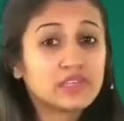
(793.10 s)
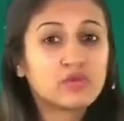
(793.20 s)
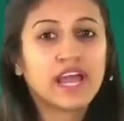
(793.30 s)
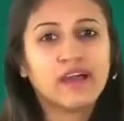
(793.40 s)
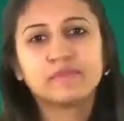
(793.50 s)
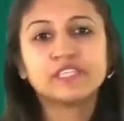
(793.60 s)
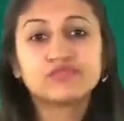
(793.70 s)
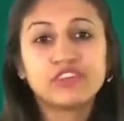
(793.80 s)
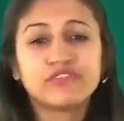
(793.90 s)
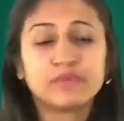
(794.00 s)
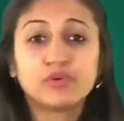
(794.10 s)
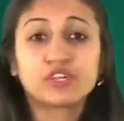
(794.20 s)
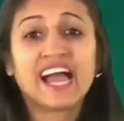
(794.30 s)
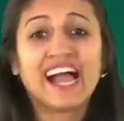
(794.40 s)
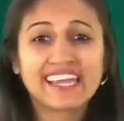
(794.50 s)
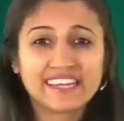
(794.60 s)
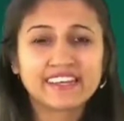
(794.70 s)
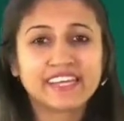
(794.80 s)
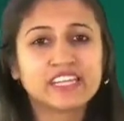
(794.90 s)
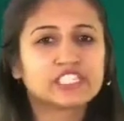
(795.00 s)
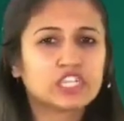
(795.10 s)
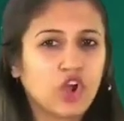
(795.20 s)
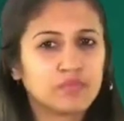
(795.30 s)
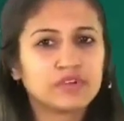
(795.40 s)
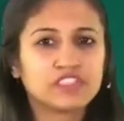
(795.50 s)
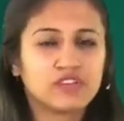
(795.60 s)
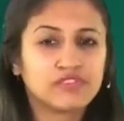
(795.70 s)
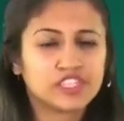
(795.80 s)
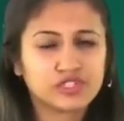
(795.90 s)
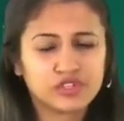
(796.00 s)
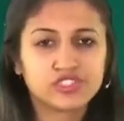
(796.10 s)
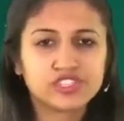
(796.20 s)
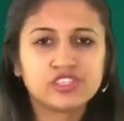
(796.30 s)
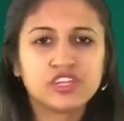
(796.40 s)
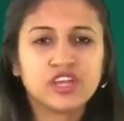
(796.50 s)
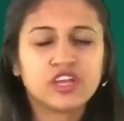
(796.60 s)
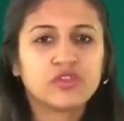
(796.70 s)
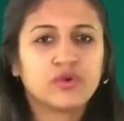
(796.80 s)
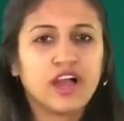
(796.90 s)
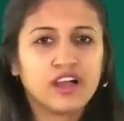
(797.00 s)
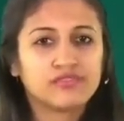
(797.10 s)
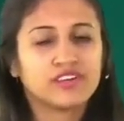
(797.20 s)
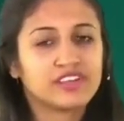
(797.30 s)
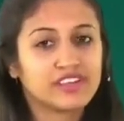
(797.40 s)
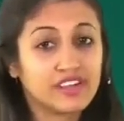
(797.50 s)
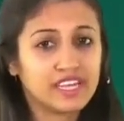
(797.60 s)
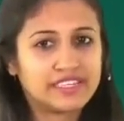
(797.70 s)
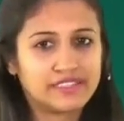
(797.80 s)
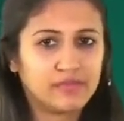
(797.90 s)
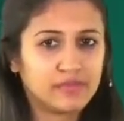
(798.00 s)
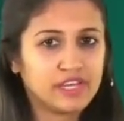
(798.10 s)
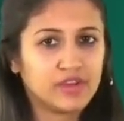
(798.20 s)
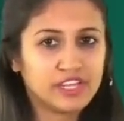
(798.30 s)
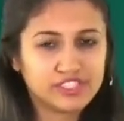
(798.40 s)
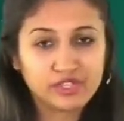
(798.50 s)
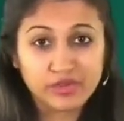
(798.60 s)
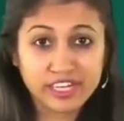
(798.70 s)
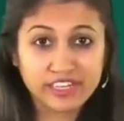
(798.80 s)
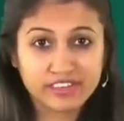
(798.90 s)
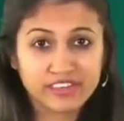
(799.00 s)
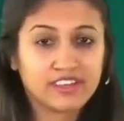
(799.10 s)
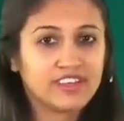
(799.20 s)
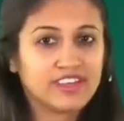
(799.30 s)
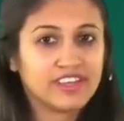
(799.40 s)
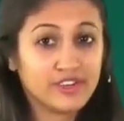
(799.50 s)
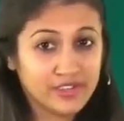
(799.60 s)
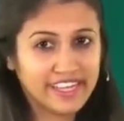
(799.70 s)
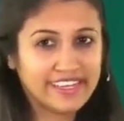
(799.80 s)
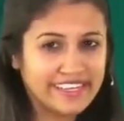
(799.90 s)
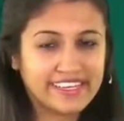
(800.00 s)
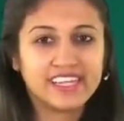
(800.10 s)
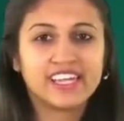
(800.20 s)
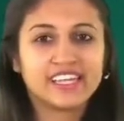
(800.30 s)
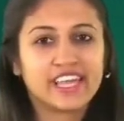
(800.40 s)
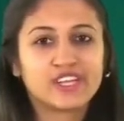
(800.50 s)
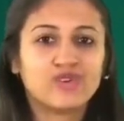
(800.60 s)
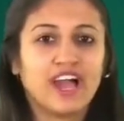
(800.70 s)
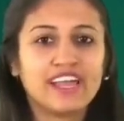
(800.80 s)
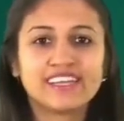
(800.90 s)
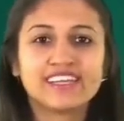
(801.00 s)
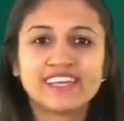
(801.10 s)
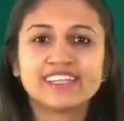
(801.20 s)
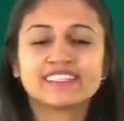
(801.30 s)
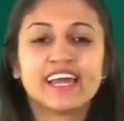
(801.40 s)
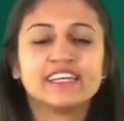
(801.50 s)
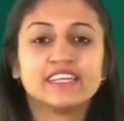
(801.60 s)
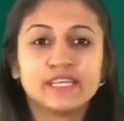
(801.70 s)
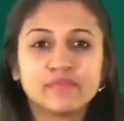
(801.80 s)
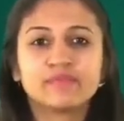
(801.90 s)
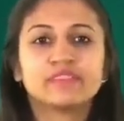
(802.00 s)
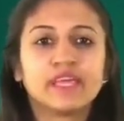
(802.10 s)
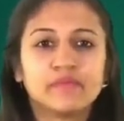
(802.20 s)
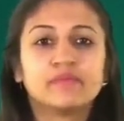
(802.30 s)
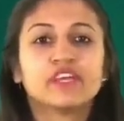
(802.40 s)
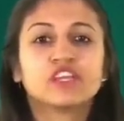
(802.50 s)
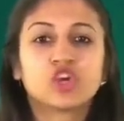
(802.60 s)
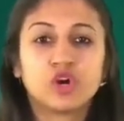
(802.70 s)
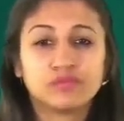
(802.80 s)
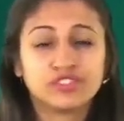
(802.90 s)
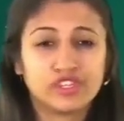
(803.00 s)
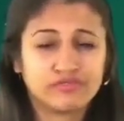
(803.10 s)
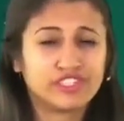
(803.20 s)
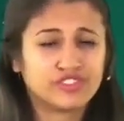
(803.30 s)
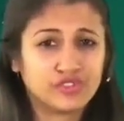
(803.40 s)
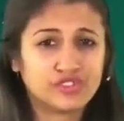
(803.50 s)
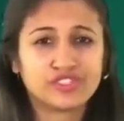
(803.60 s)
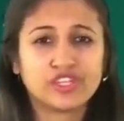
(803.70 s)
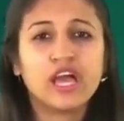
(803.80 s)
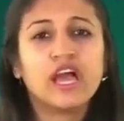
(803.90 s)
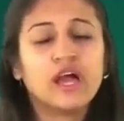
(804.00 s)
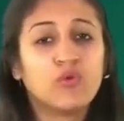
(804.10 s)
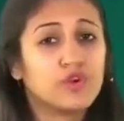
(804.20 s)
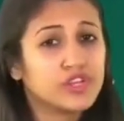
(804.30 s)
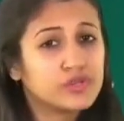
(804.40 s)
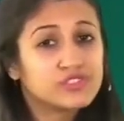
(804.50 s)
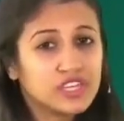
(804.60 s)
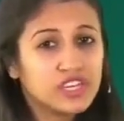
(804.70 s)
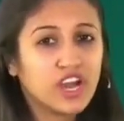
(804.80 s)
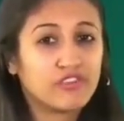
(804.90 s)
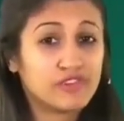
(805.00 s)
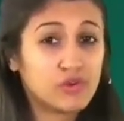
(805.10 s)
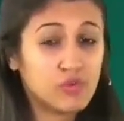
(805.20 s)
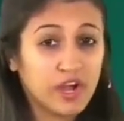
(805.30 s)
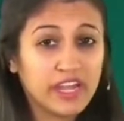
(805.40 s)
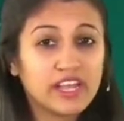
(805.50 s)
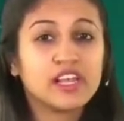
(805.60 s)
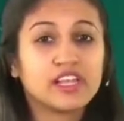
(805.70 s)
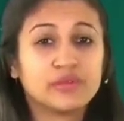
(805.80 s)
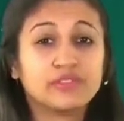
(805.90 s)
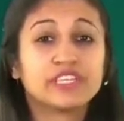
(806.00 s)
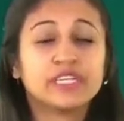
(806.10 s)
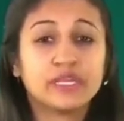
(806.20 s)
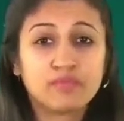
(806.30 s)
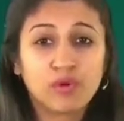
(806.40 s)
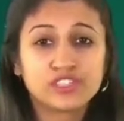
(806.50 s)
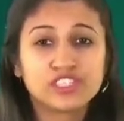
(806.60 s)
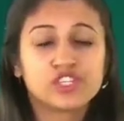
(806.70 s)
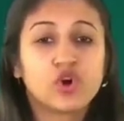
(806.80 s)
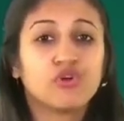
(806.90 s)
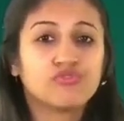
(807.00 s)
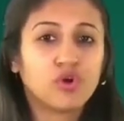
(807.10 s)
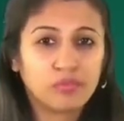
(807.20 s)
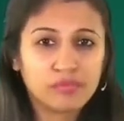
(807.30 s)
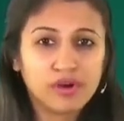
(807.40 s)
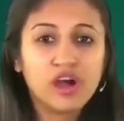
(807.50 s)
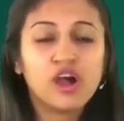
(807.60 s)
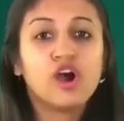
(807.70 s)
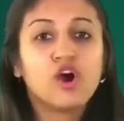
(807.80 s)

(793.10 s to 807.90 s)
see what happens when we put iron nails in copper sulfate solution. You have a real example. Now let's look at it, technically. Take 2 iron nails and dip them in copper sulfate solution. What do you see? After a while, you'll see a deposit of copper